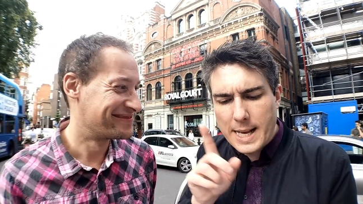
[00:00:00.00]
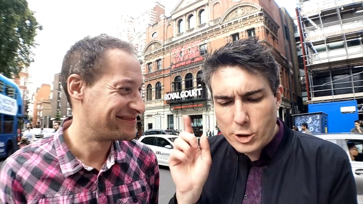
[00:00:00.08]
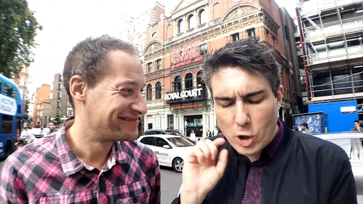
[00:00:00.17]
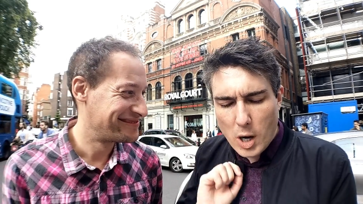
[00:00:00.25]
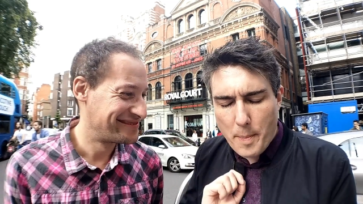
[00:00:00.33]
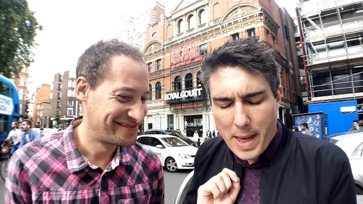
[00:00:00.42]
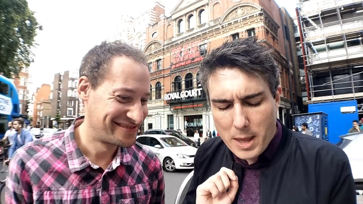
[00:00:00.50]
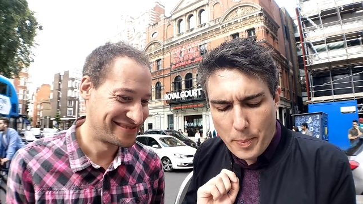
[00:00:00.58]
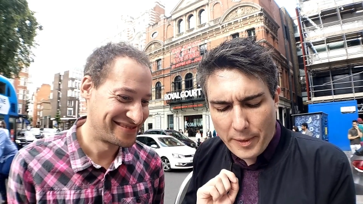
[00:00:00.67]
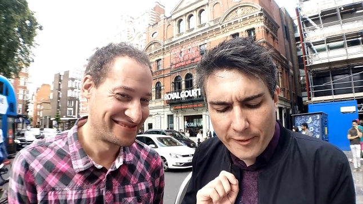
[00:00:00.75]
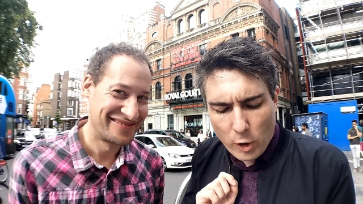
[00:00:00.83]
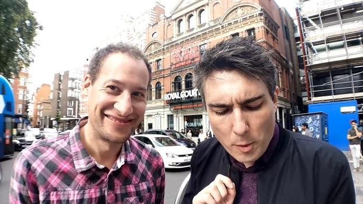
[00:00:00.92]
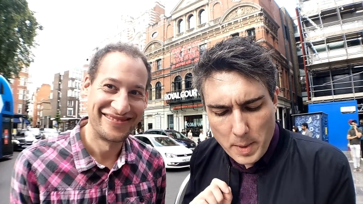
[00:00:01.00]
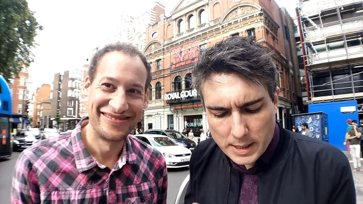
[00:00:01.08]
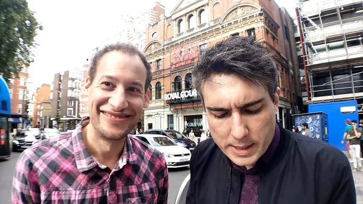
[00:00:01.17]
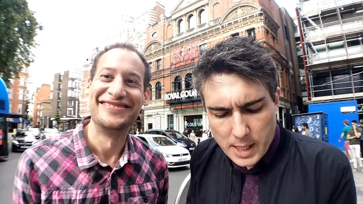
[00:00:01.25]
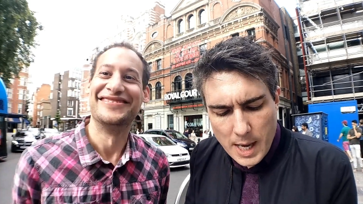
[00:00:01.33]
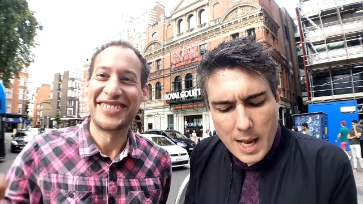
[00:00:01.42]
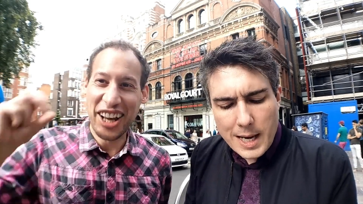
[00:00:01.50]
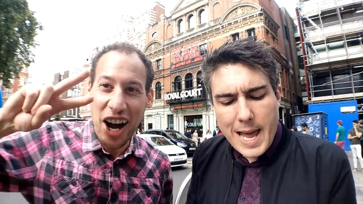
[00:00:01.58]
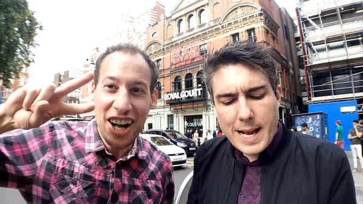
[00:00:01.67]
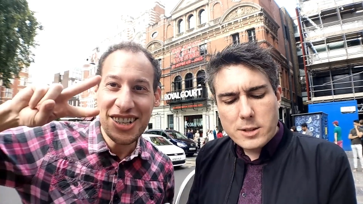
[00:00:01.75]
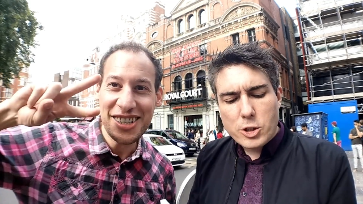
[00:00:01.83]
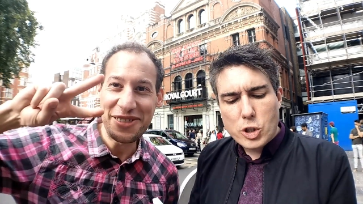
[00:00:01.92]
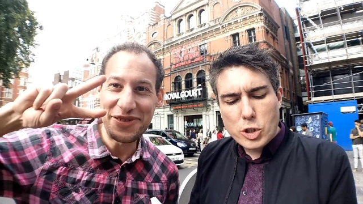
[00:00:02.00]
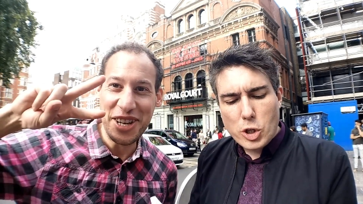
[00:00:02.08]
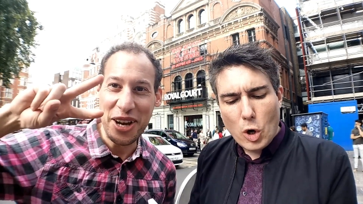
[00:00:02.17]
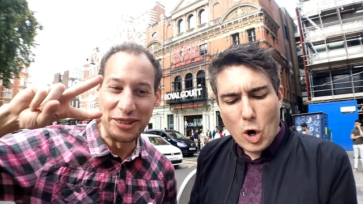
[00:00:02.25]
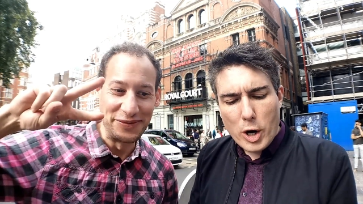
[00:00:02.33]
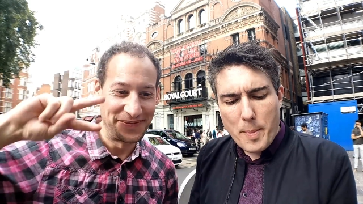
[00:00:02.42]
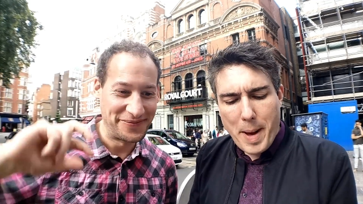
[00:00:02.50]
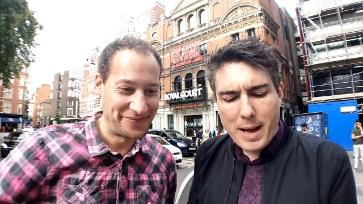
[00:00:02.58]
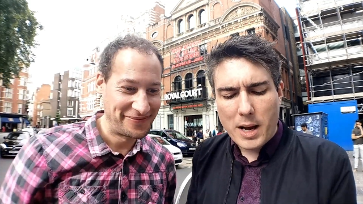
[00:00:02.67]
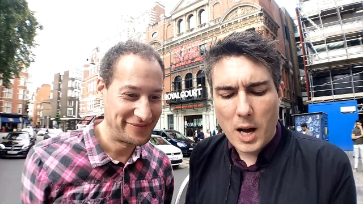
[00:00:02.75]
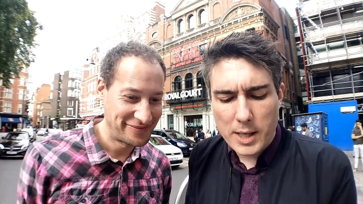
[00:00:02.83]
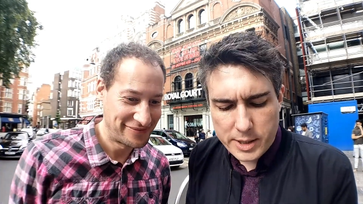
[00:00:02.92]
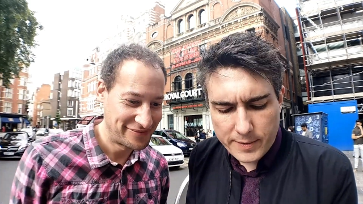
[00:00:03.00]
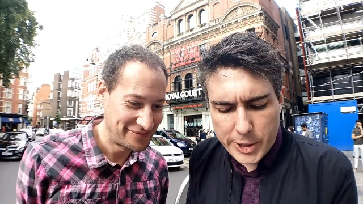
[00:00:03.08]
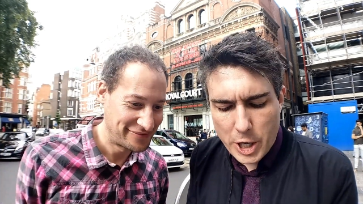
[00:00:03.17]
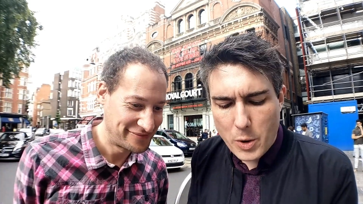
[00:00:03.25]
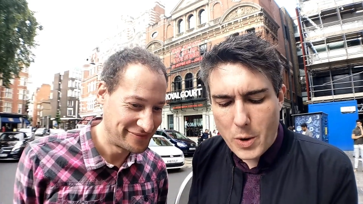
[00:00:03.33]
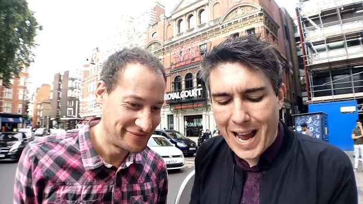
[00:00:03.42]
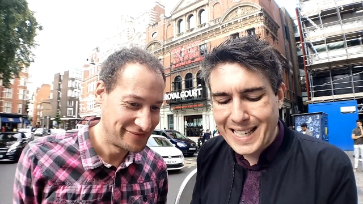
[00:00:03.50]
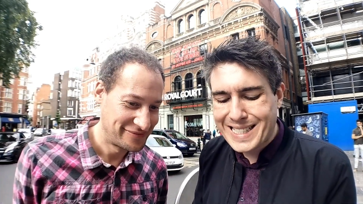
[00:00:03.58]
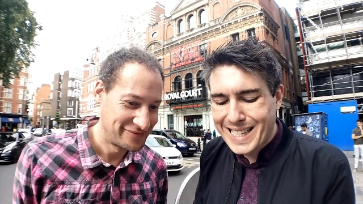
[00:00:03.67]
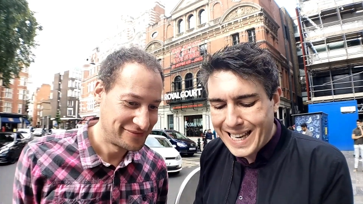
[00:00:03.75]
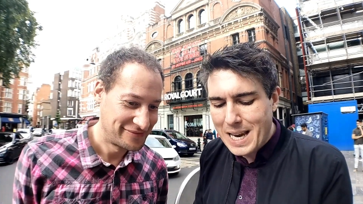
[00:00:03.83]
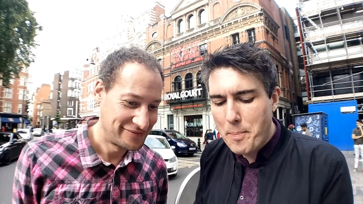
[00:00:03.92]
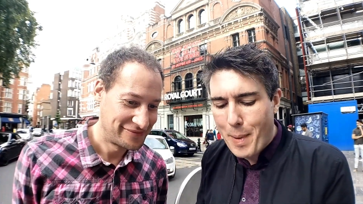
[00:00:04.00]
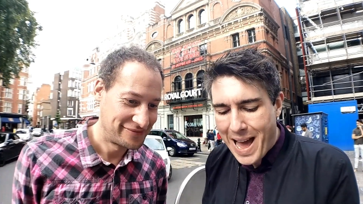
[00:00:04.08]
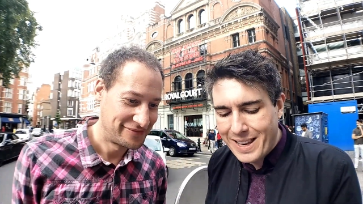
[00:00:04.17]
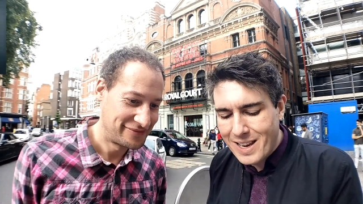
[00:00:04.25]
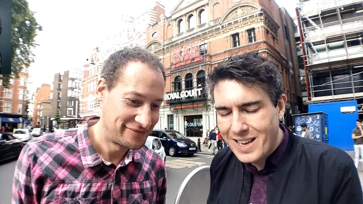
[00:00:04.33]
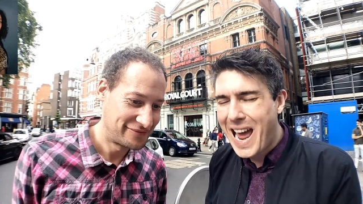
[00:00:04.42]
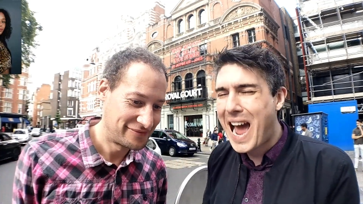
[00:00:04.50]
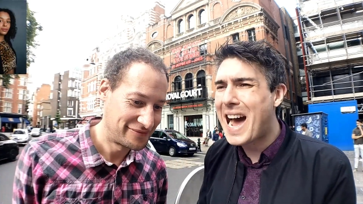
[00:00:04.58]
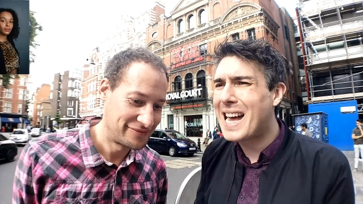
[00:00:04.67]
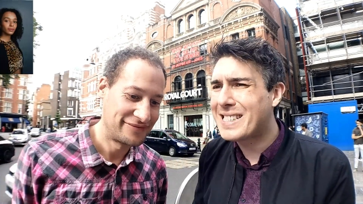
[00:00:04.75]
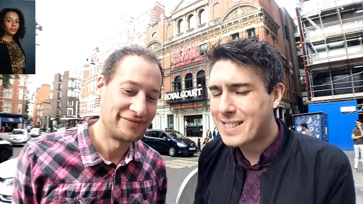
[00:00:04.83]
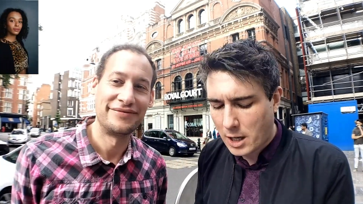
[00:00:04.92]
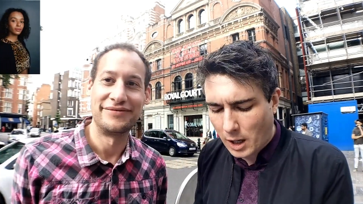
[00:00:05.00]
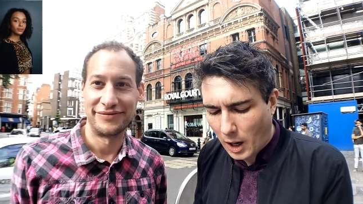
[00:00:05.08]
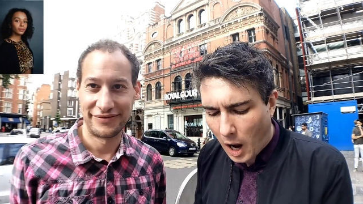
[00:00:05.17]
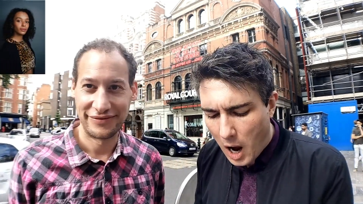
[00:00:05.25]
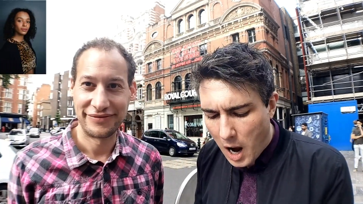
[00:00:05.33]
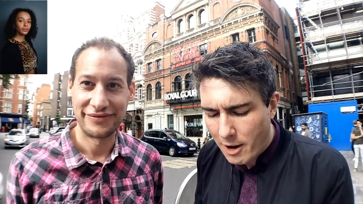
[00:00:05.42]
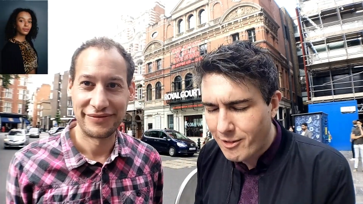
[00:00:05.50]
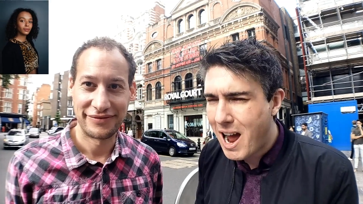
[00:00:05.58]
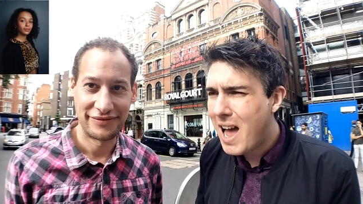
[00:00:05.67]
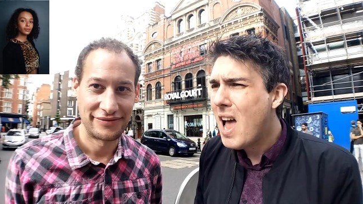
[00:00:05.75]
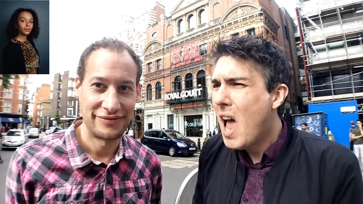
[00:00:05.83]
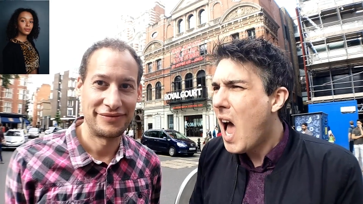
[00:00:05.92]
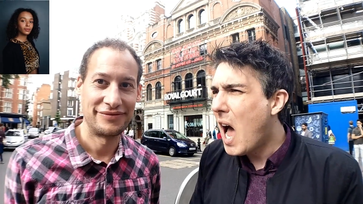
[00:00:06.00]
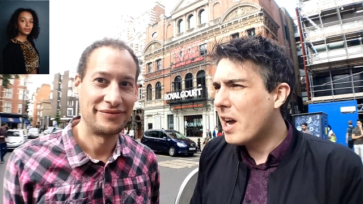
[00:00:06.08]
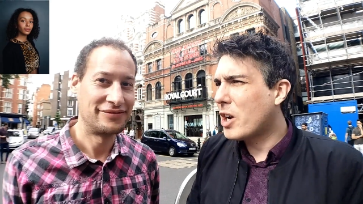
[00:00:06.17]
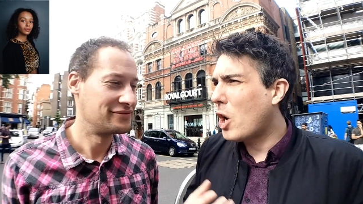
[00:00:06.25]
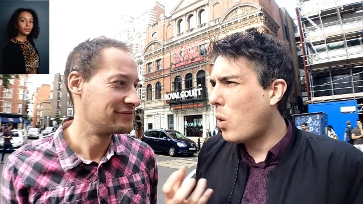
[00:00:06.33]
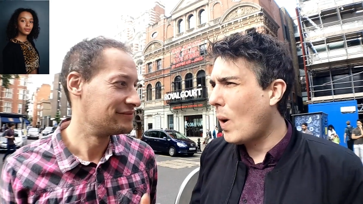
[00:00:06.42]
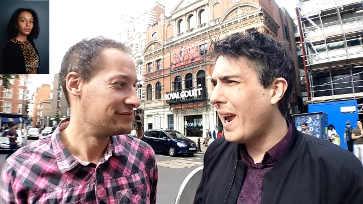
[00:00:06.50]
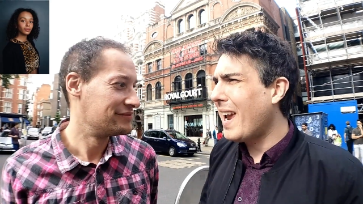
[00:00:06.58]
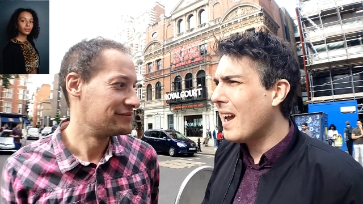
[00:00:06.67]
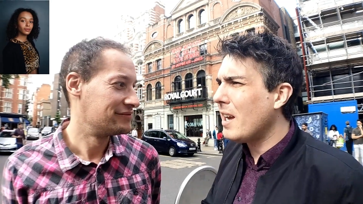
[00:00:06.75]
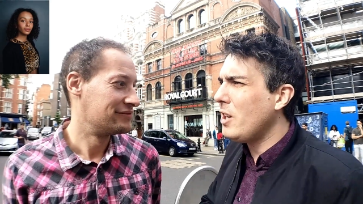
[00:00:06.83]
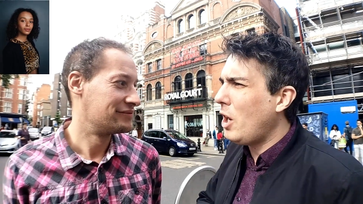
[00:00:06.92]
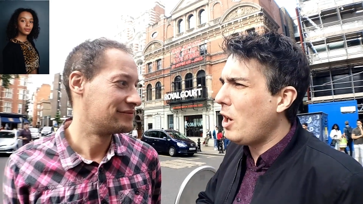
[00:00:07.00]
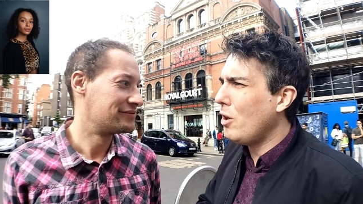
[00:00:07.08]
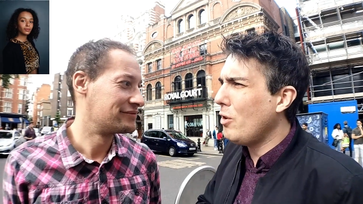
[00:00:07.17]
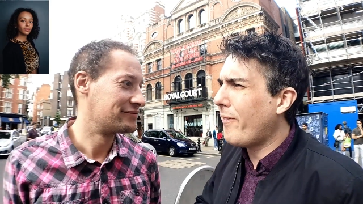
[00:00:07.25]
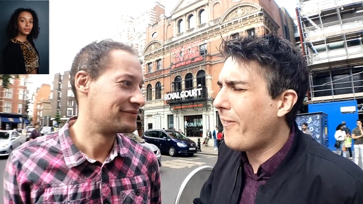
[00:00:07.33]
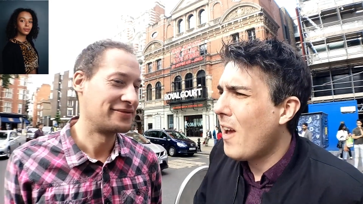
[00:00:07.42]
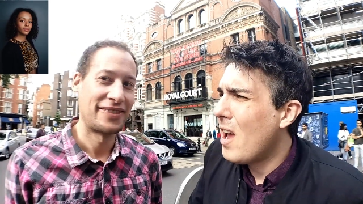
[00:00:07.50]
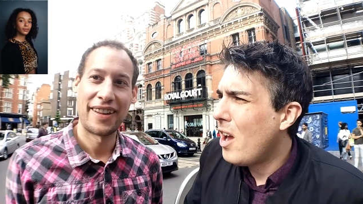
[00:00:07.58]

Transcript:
Speaker 1: let's talk about the performers. Cast let's of two. Talk about cast of two. You had Tia Bannon as Kara, a queer youth